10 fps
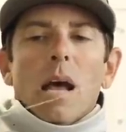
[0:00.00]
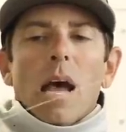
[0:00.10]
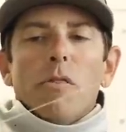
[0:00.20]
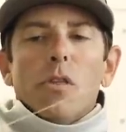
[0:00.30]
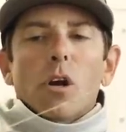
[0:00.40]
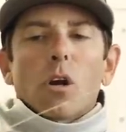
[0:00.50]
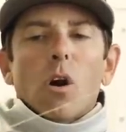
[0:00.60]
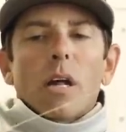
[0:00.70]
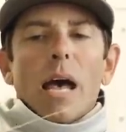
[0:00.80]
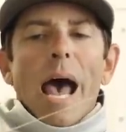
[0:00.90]
And they're
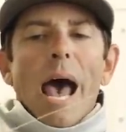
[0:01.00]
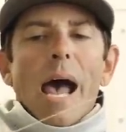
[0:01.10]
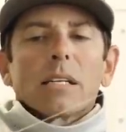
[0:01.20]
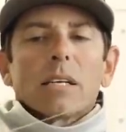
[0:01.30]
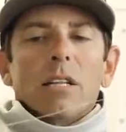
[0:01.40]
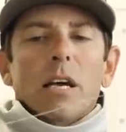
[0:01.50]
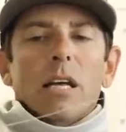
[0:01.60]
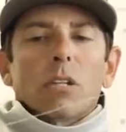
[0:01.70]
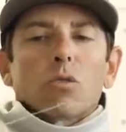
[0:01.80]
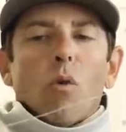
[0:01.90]
gonna act, and
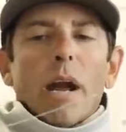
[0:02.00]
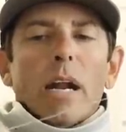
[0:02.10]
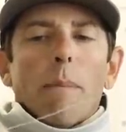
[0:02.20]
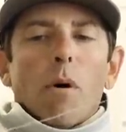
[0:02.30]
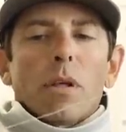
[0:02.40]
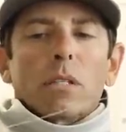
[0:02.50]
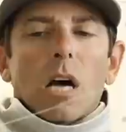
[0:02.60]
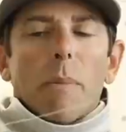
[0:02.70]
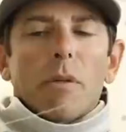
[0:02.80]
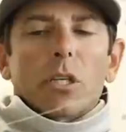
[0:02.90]
it's right up on the
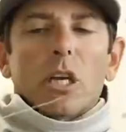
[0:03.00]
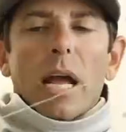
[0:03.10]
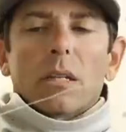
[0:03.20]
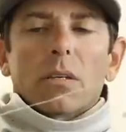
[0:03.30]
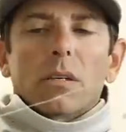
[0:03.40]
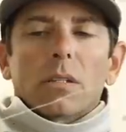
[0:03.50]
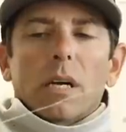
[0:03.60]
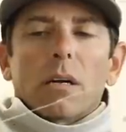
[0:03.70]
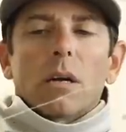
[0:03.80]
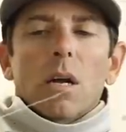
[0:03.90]
top of the shank of the hook
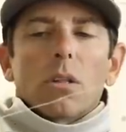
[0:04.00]
there,